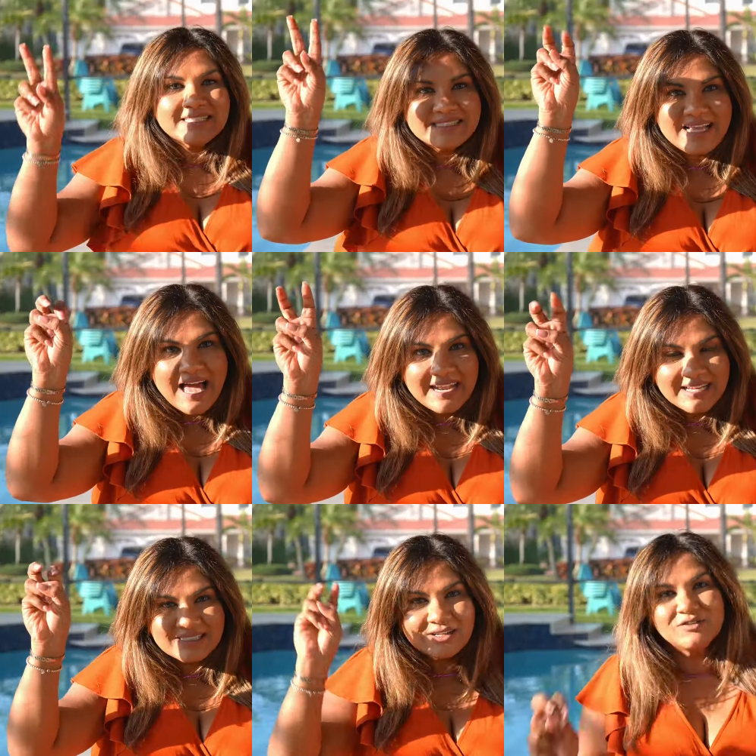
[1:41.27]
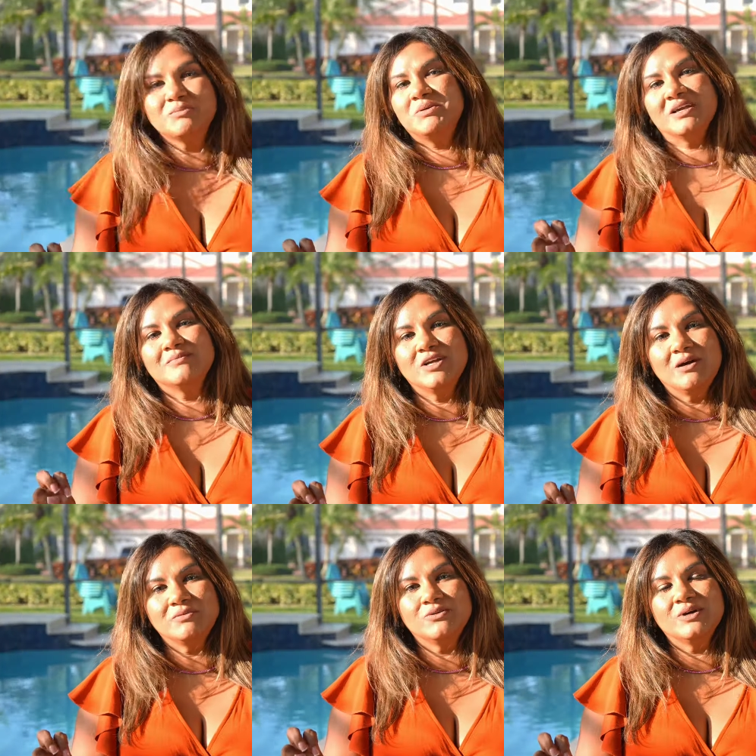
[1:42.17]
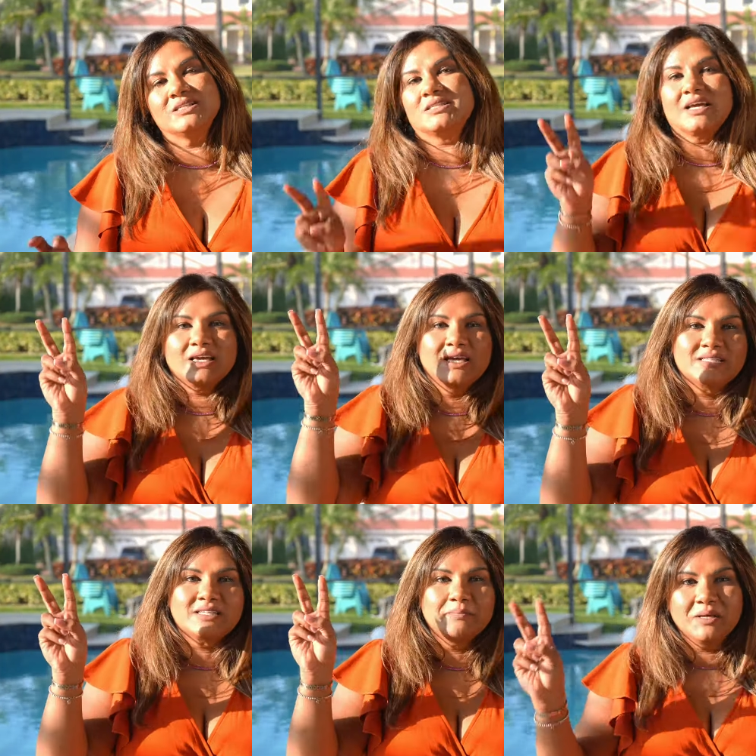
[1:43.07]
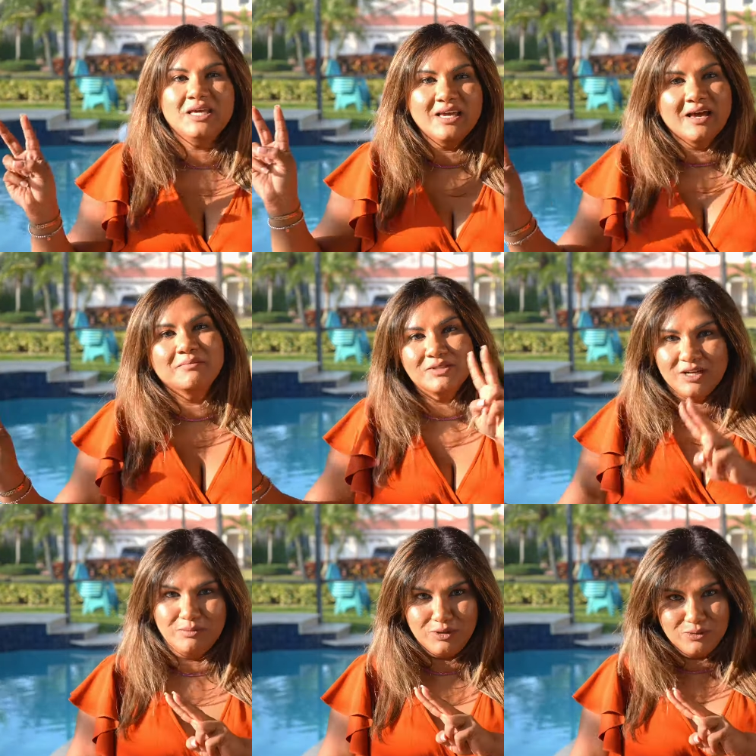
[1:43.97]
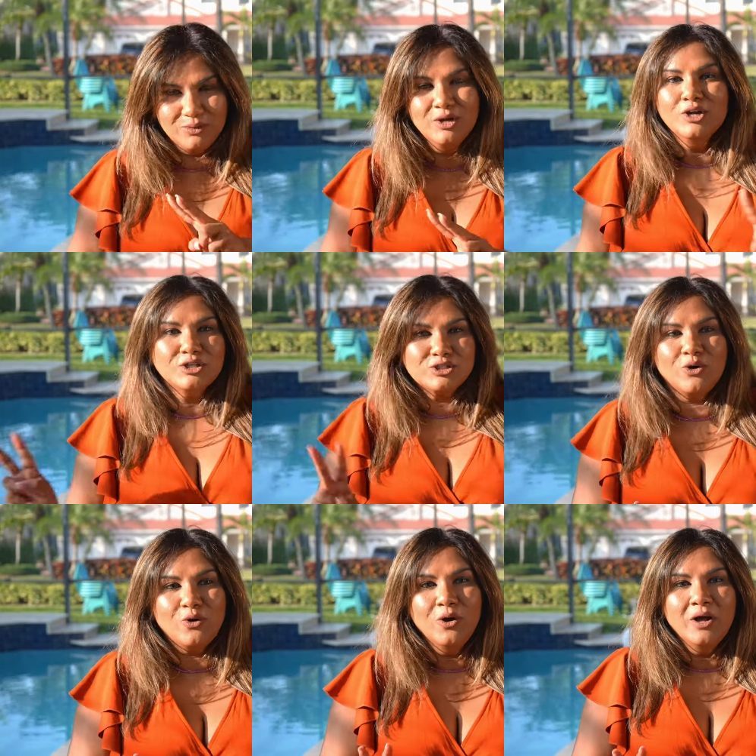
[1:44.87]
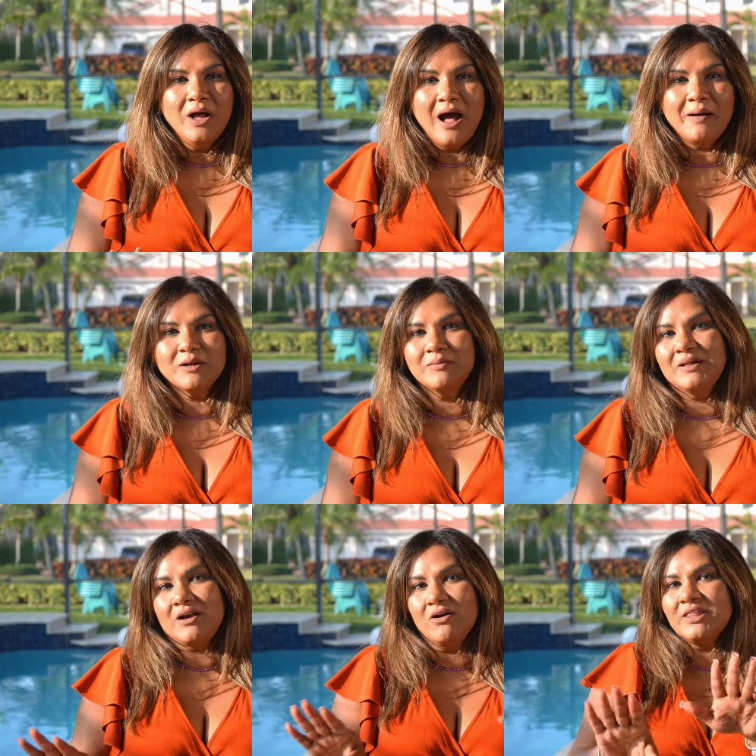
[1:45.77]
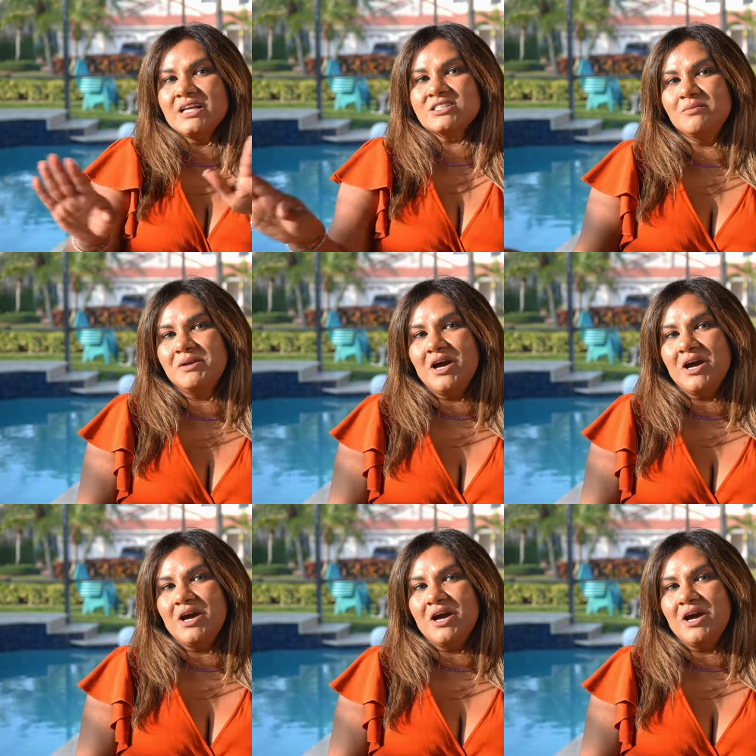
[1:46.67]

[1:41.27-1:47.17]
status of the BMW is like it's a BMW. So I'm going to be like, oh, that's going